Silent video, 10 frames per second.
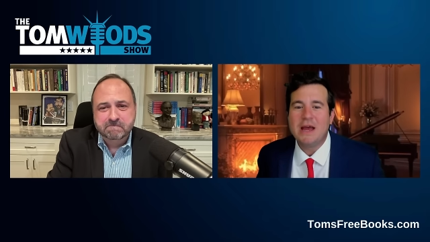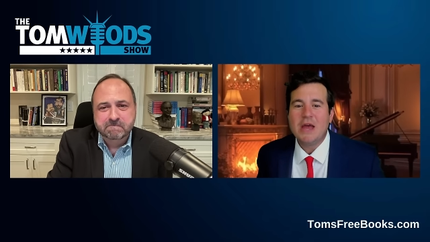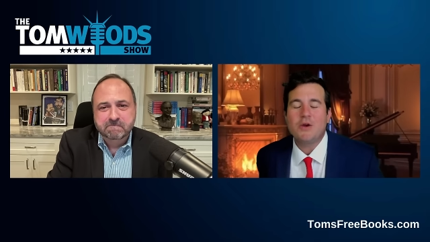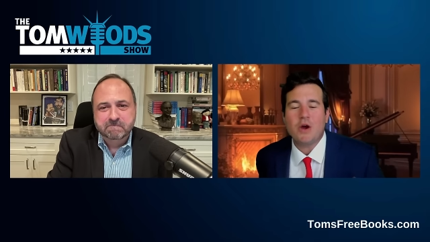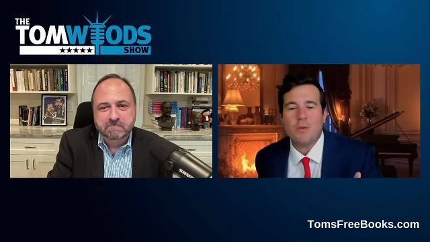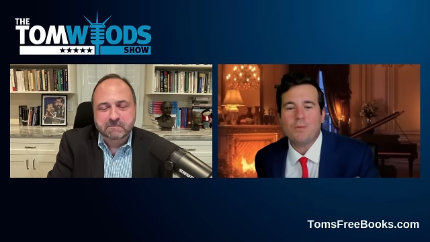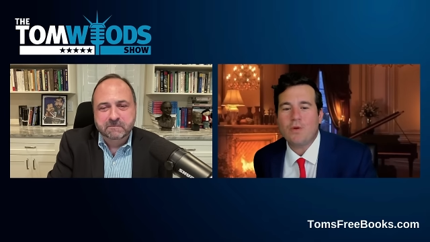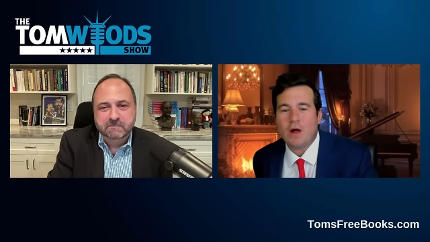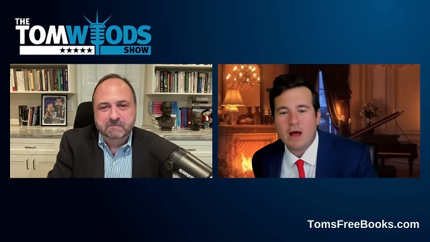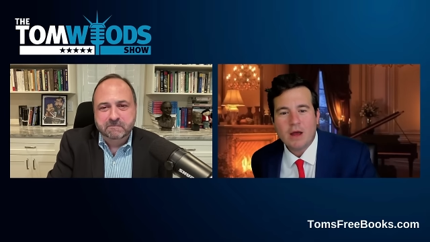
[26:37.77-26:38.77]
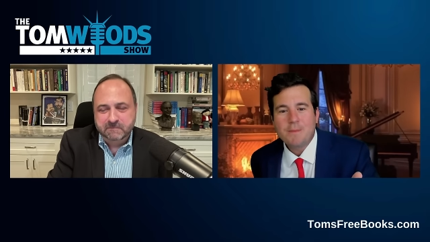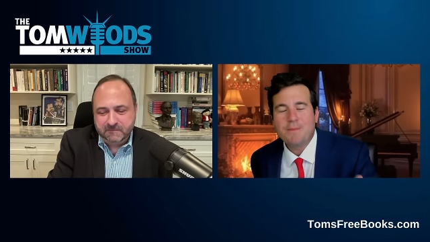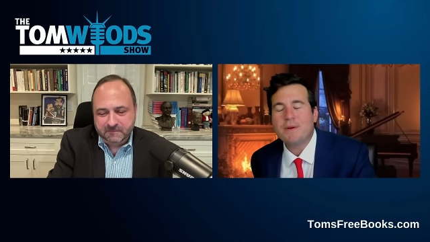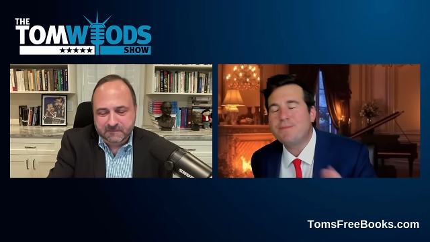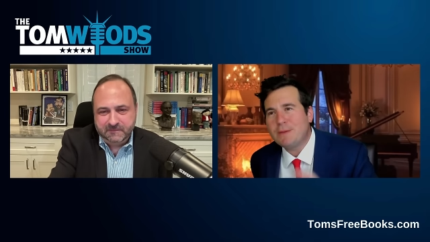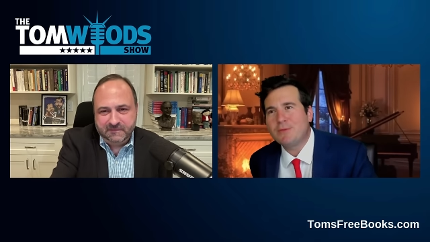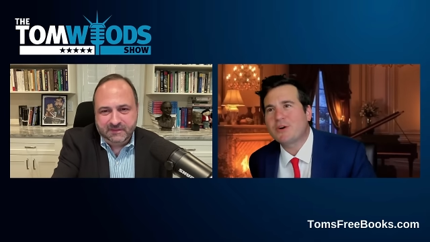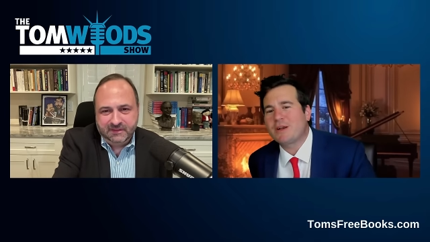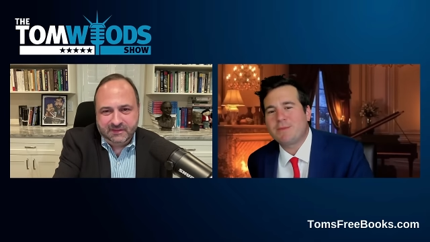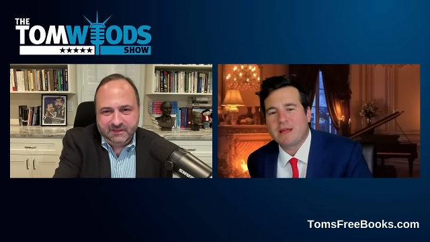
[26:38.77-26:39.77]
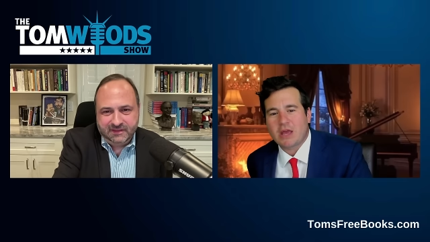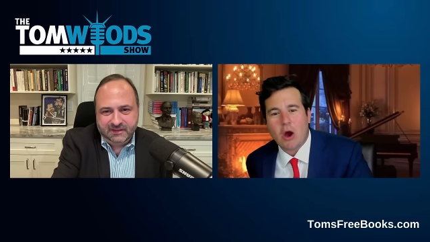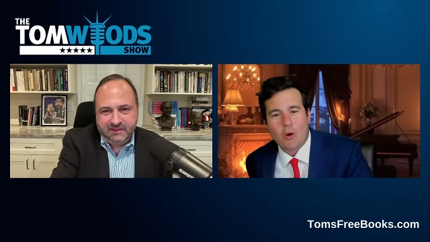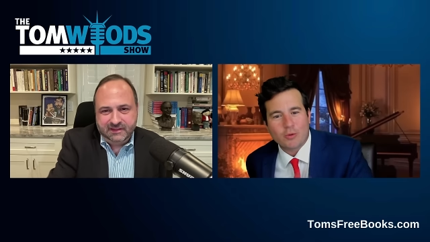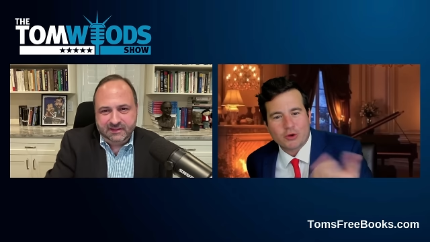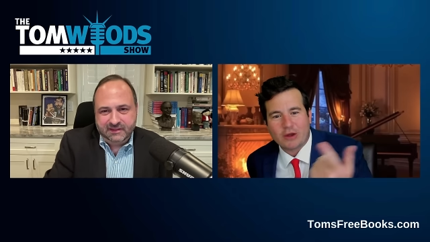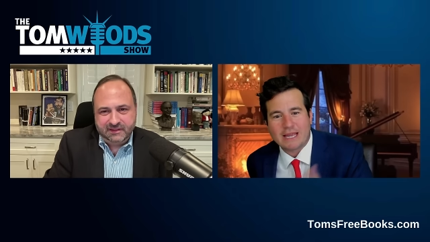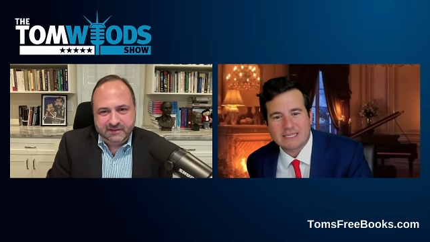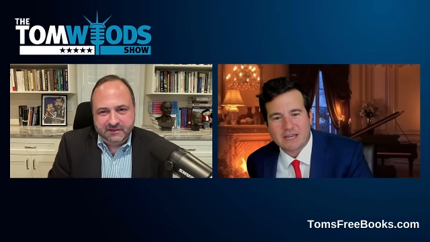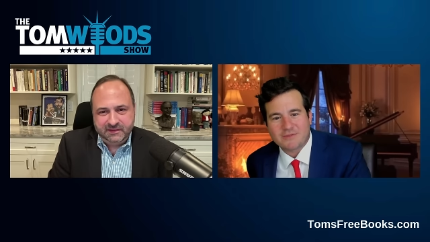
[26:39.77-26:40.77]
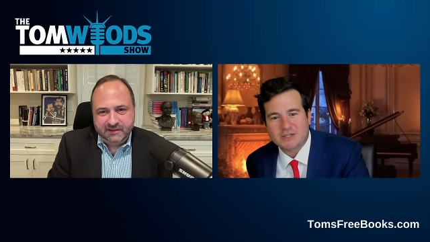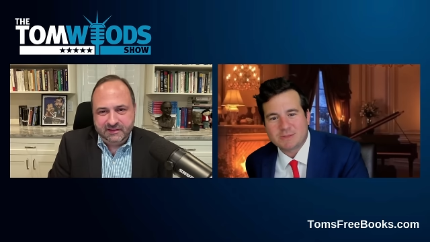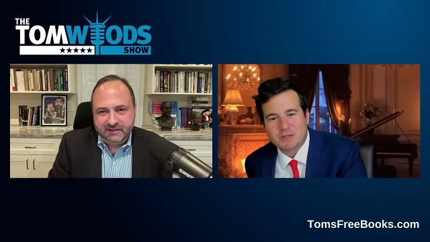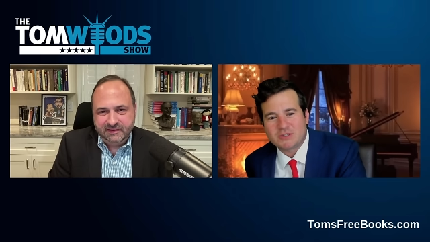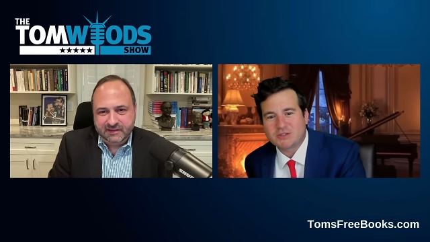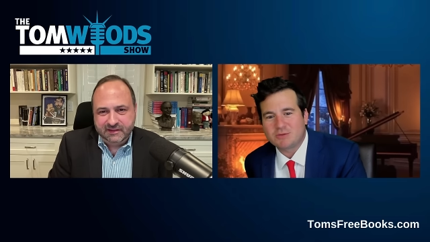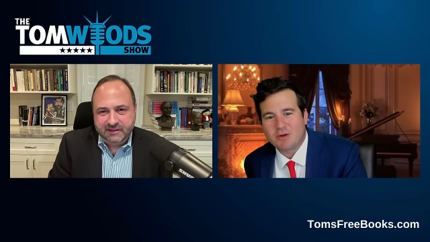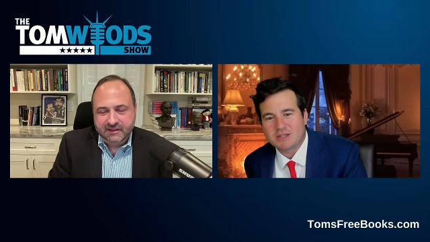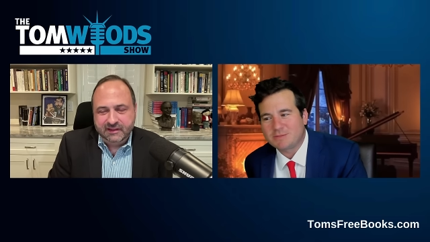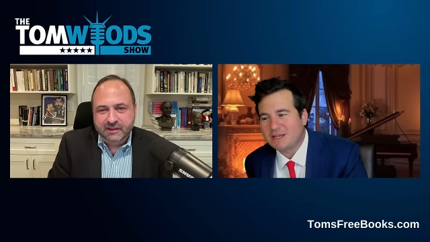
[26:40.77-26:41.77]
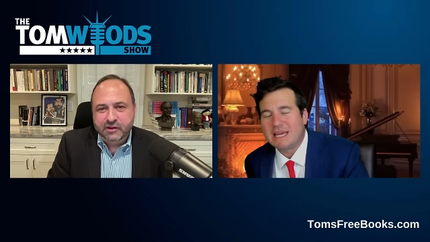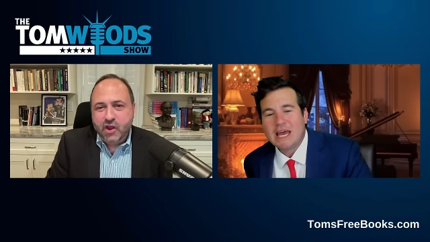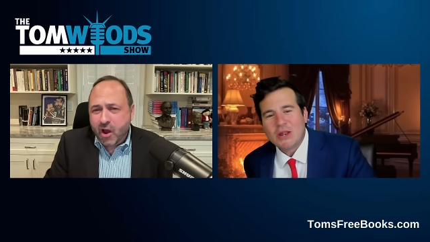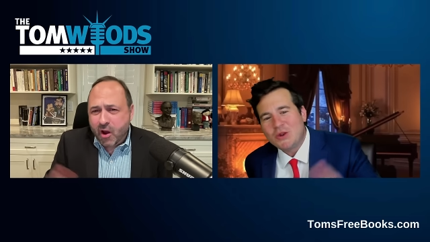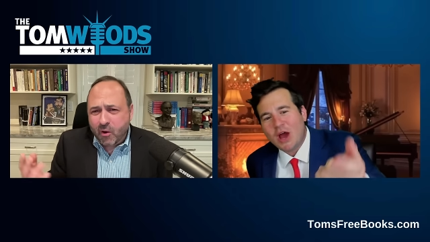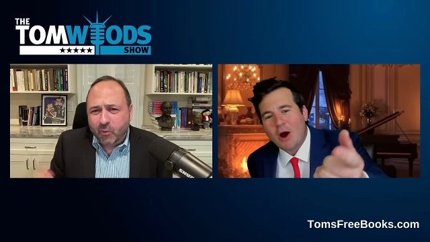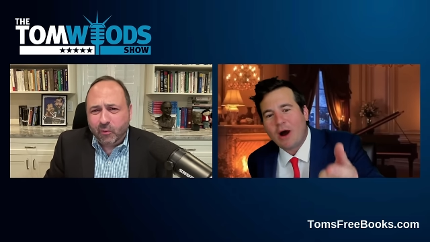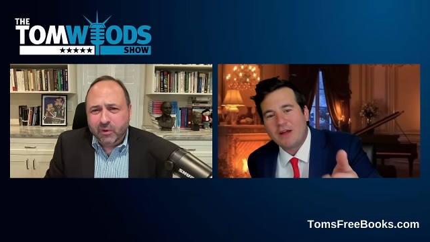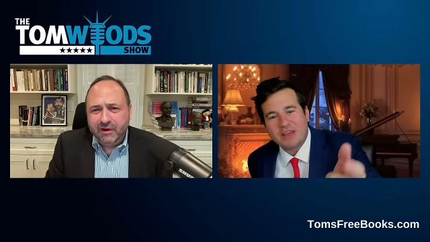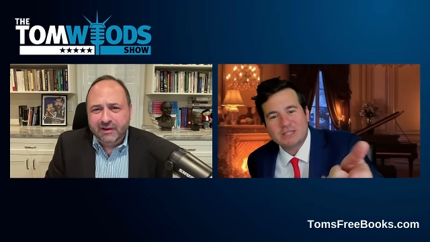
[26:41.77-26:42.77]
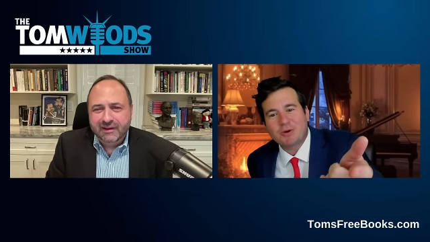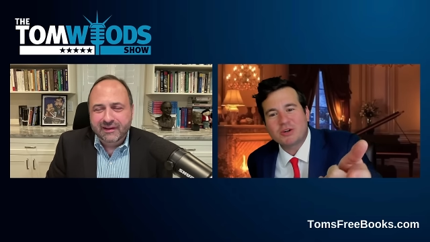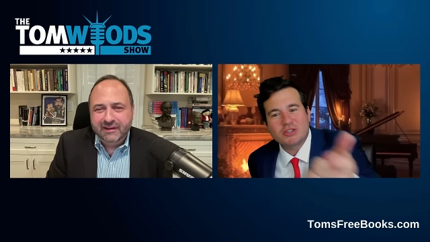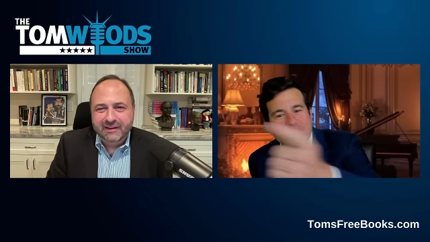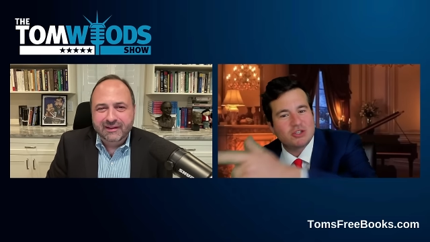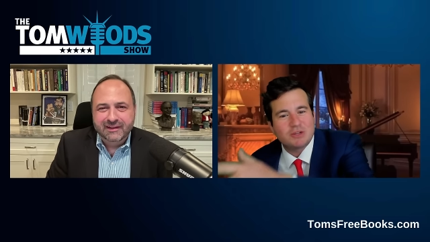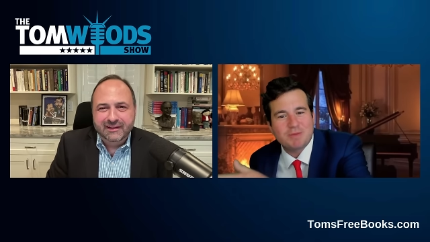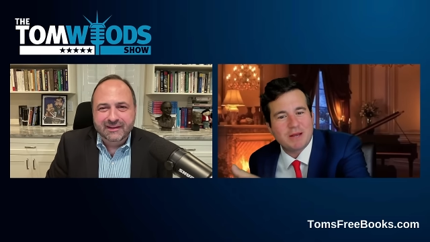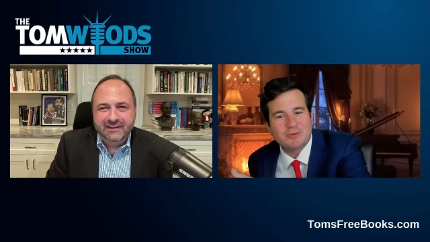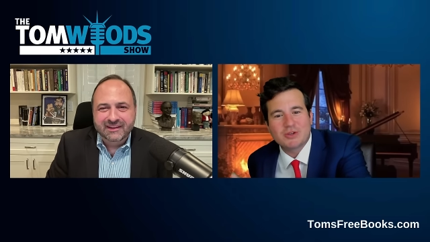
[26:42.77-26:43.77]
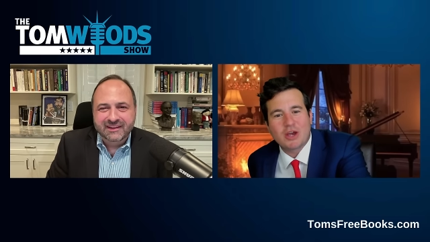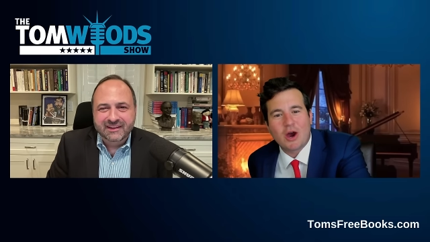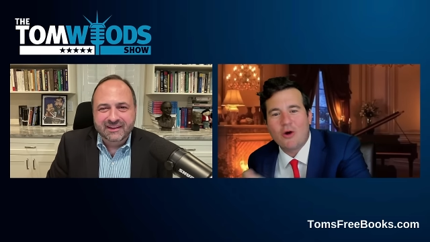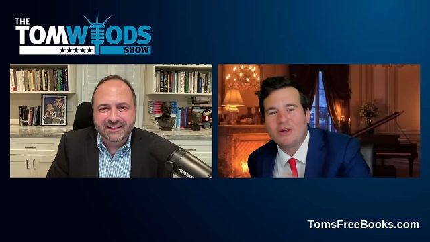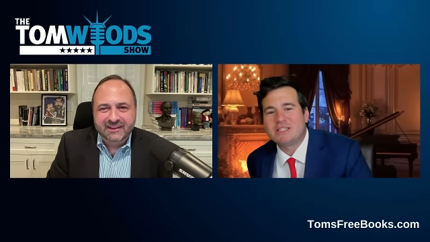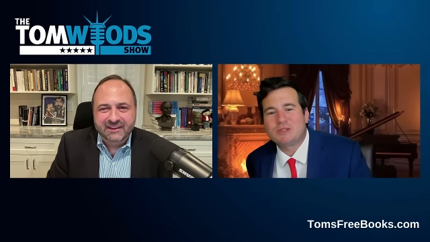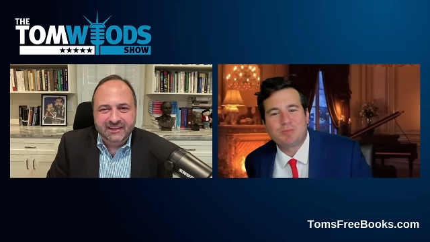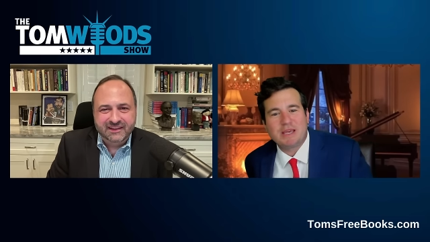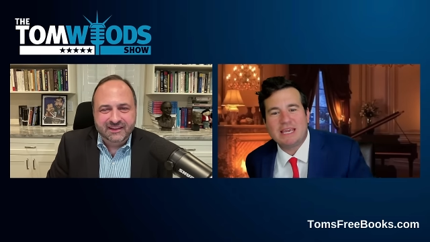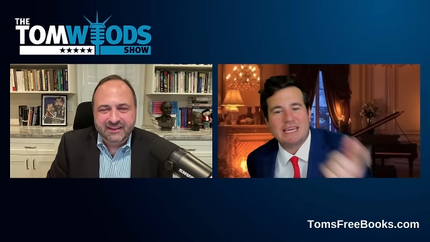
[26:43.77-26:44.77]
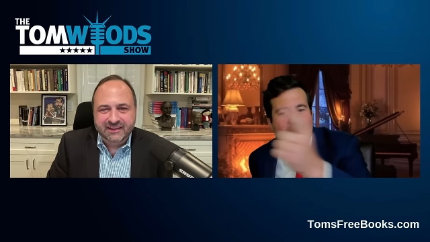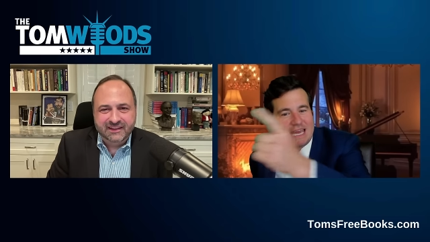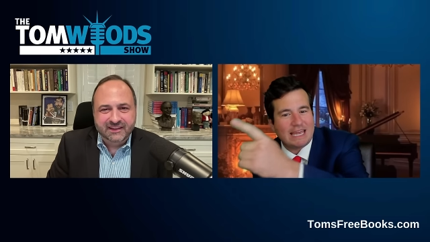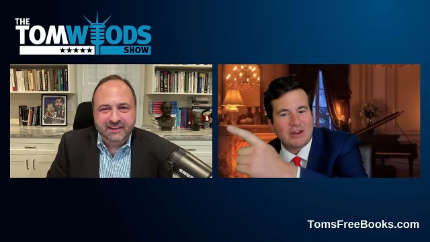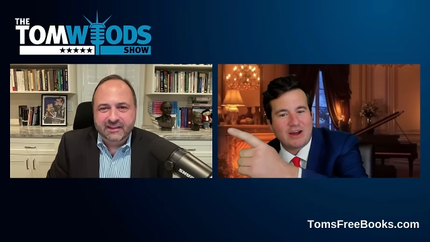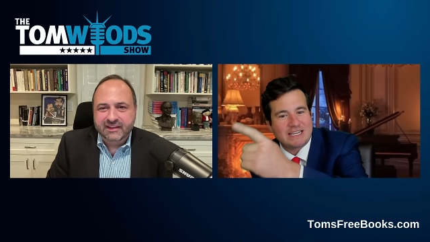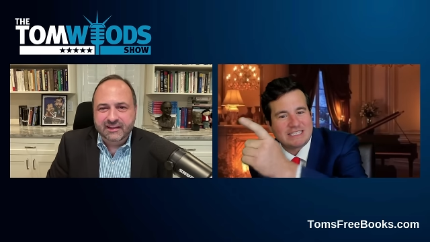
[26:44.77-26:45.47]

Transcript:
Speaker 1: You know, people are going to be like, "Oh, you're anti-free speech because you blocked somebody." No, no. Uh, this person should be able to go and speak, eh, you know, at a